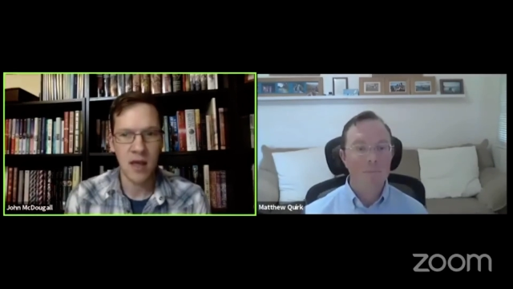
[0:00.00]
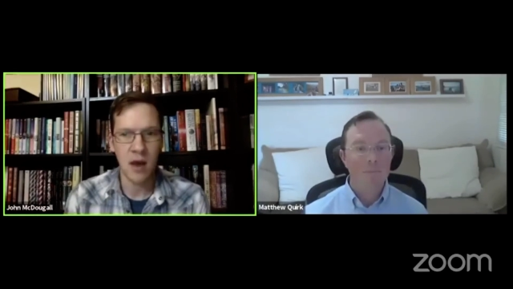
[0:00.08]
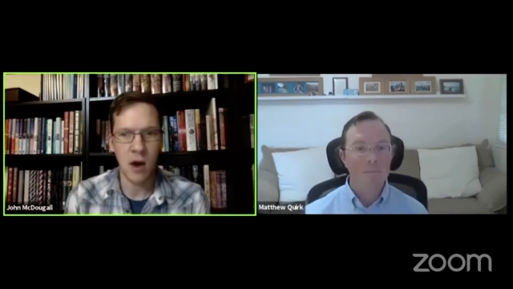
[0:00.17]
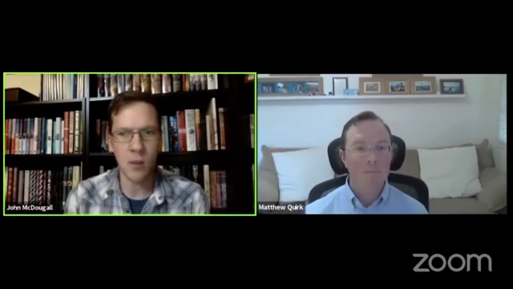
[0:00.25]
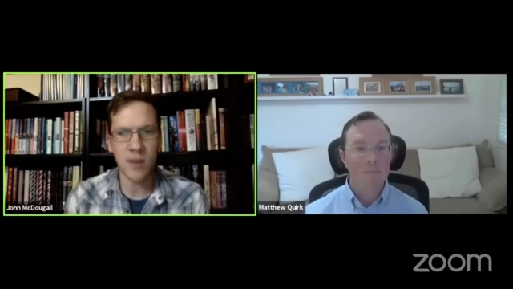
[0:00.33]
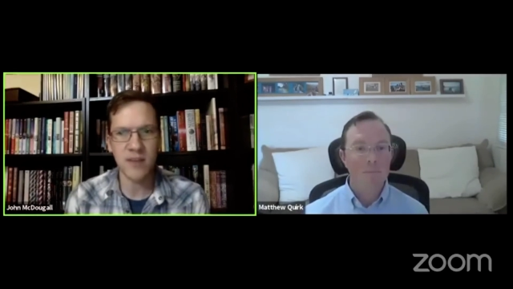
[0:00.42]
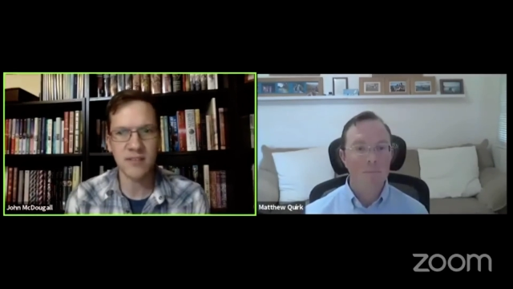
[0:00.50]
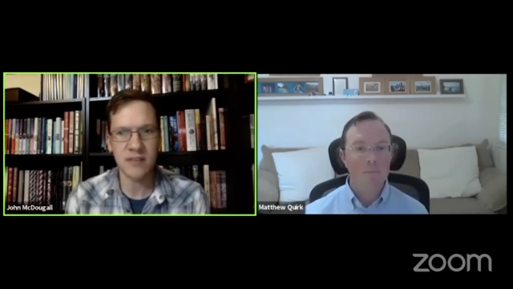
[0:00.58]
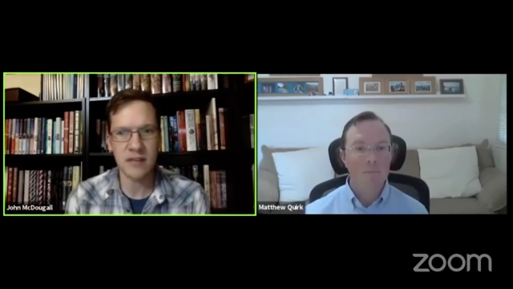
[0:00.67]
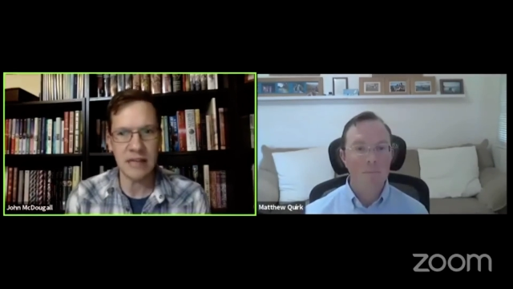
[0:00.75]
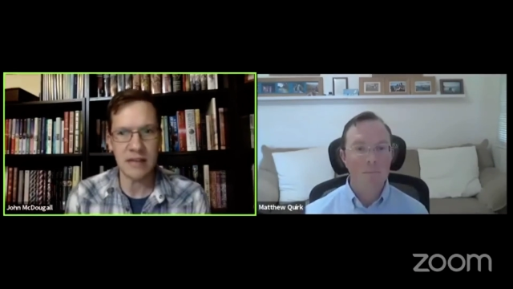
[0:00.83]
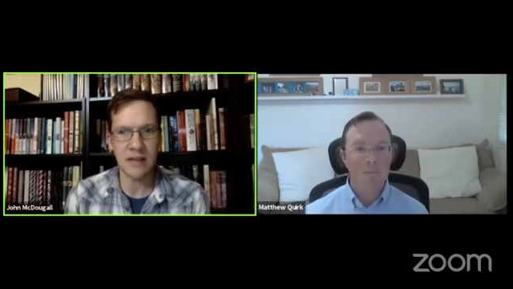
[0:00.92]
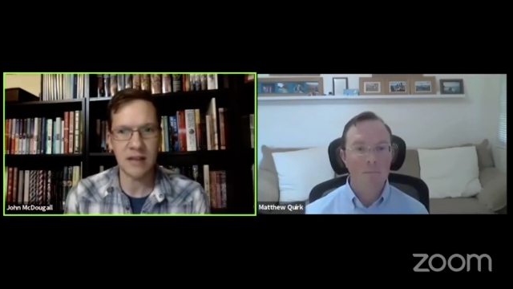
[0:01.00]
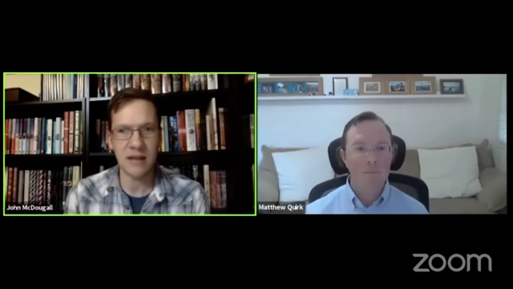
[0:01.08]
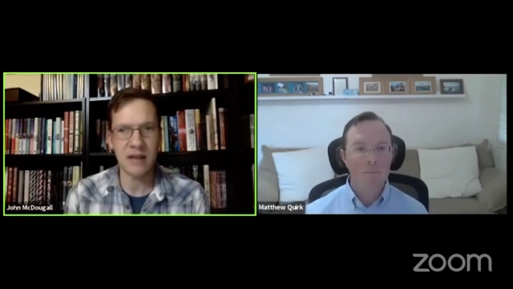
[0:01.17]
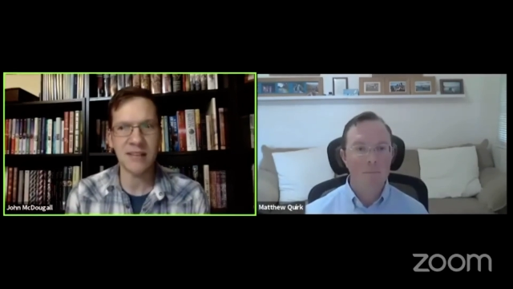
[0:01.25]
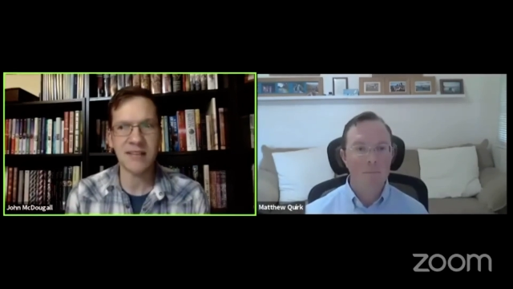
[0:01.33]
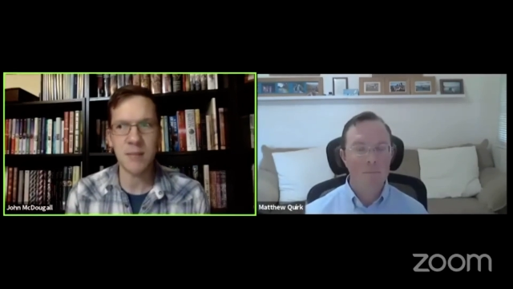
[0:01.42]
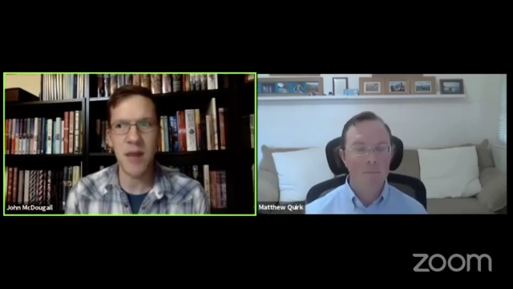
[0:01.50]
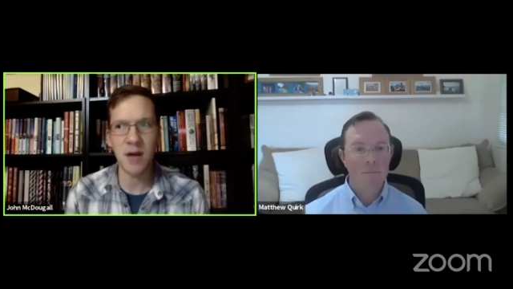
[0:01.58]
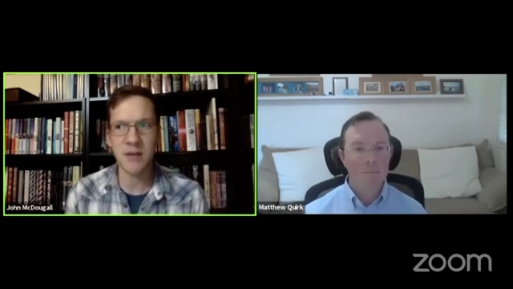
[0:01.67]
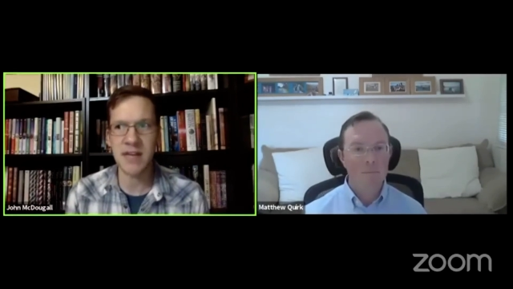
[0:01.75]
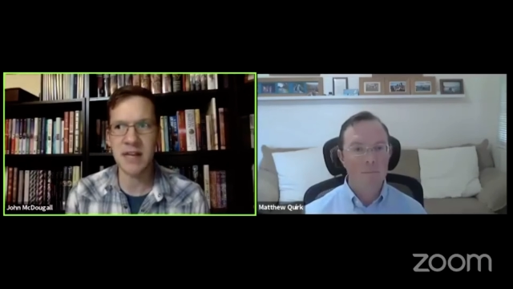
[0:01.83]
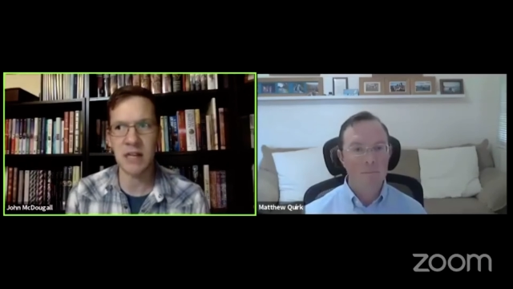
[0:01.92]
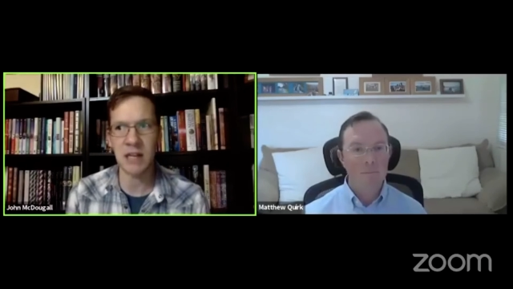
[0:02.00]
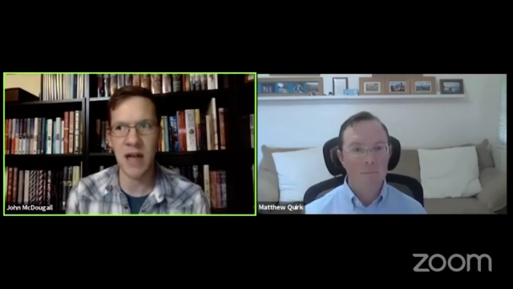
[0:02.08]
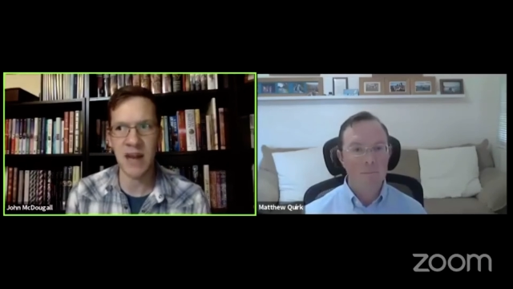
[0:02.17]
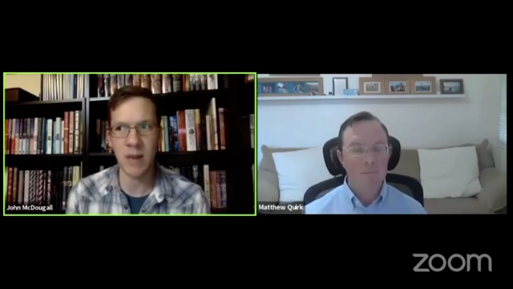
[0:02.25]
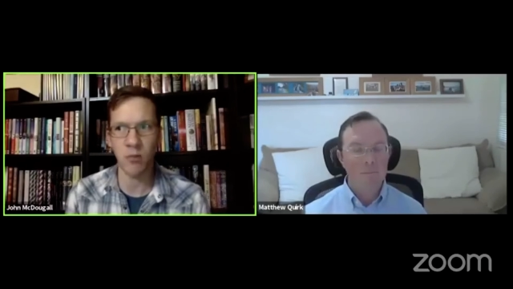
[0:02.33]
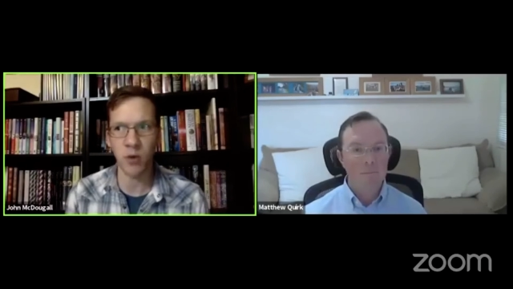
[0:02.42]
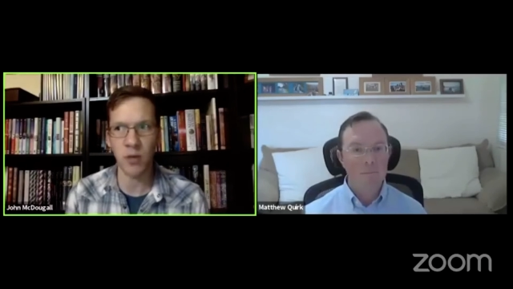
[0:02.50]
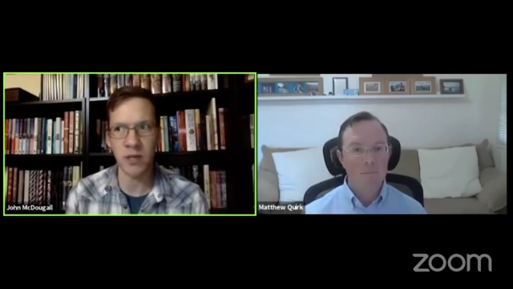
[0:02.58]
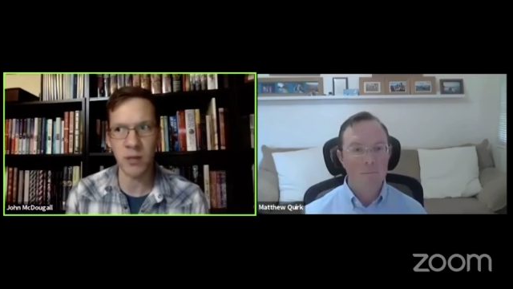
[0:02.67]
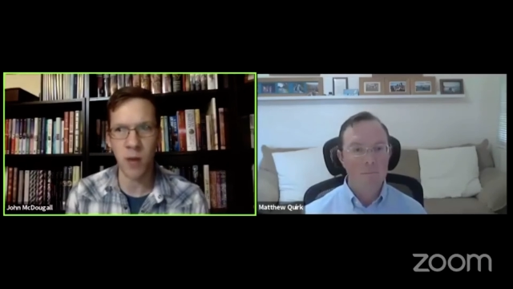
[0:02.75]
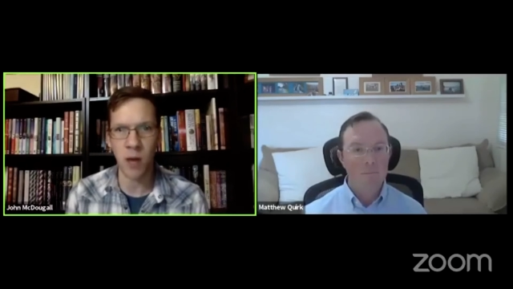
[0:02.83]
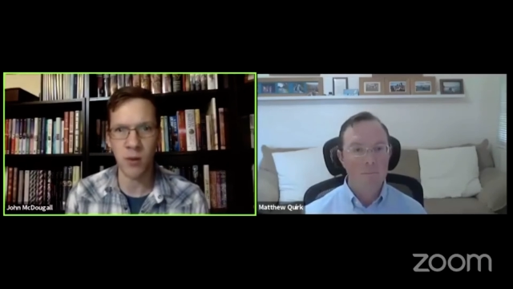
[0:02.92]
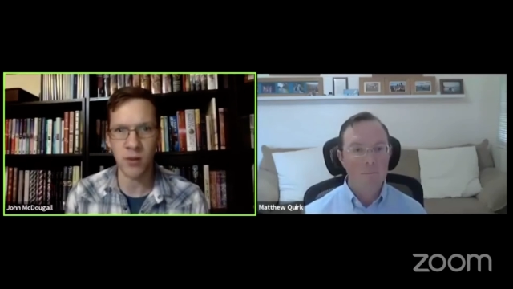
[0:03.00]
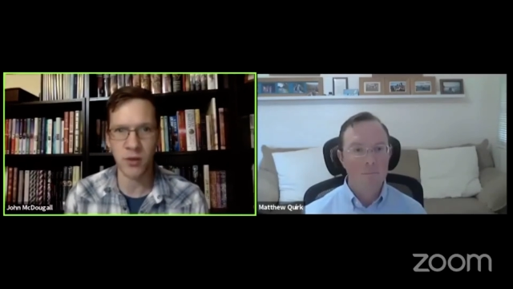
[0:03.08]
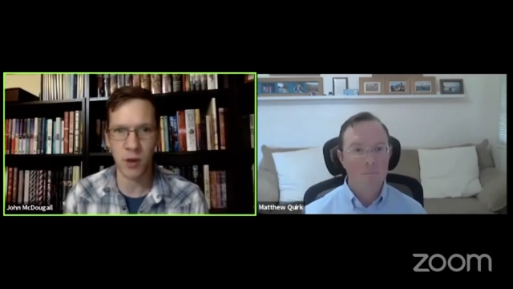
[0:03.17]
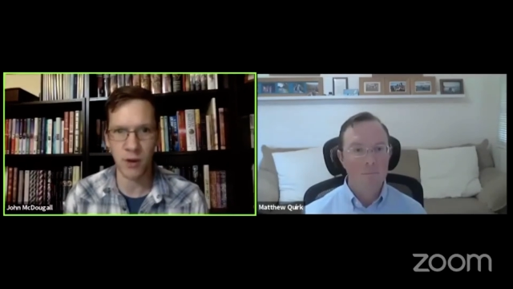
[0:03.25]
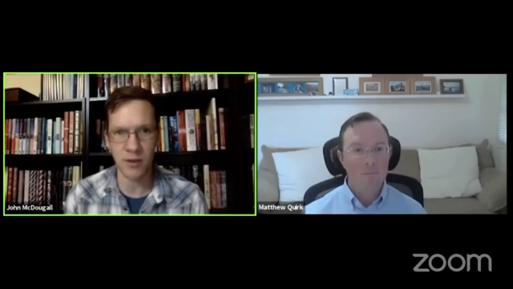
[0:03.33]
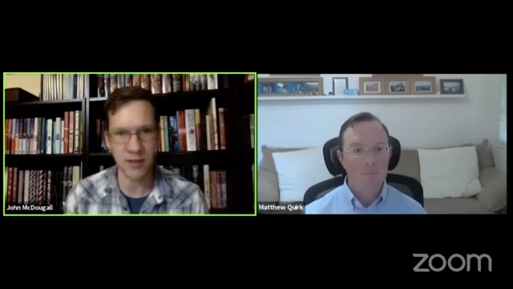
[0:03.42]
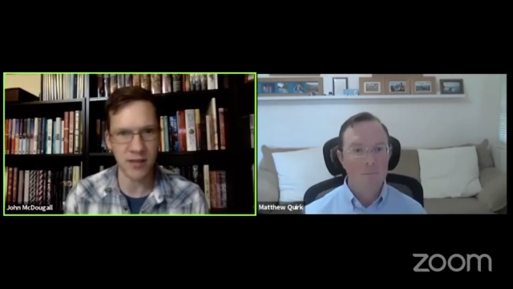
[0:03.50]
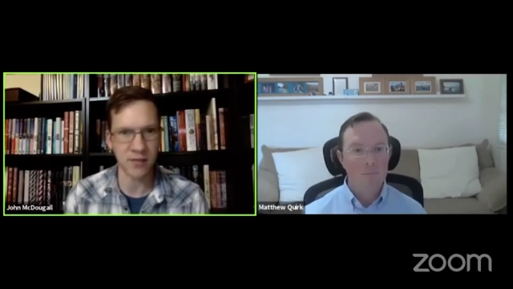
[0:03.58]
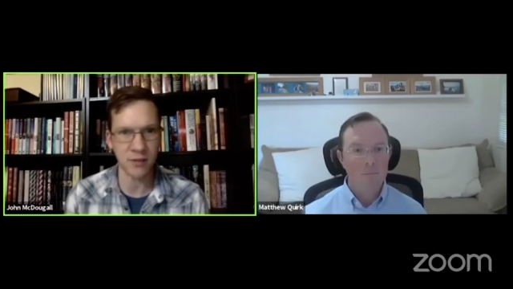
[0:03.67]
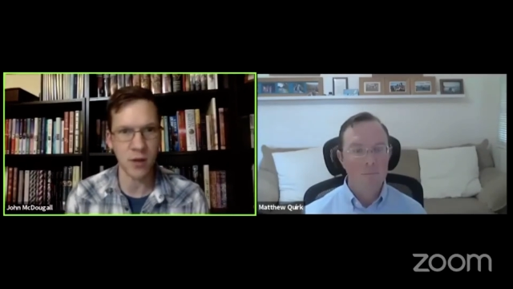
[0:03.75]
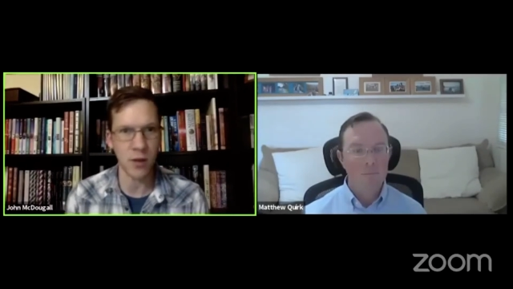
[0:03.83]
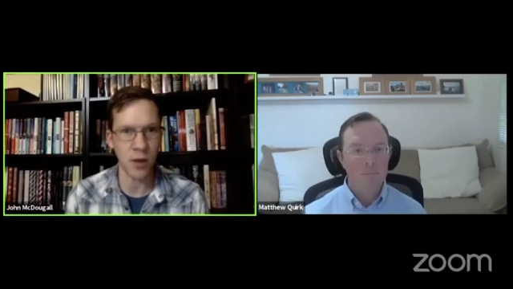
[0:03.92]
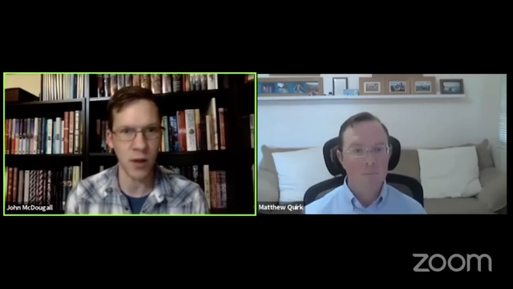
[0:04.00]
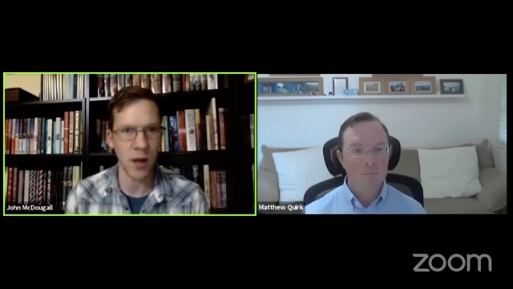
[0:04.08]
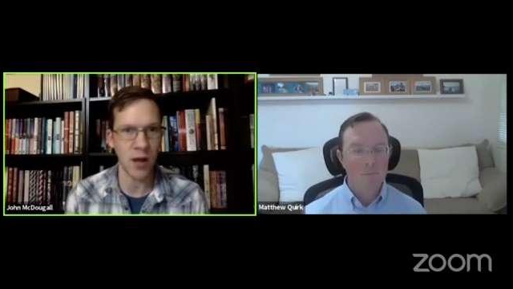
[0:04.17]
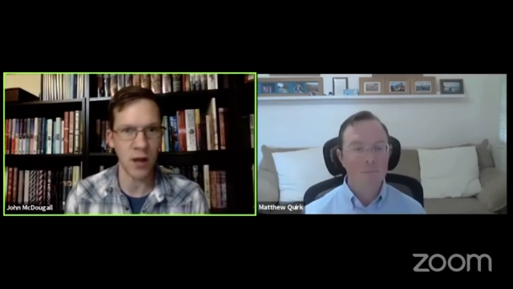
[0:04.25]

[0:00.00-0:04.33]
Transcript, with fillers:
Speaker 1: always somehow tend to line up really well with current things that are going on,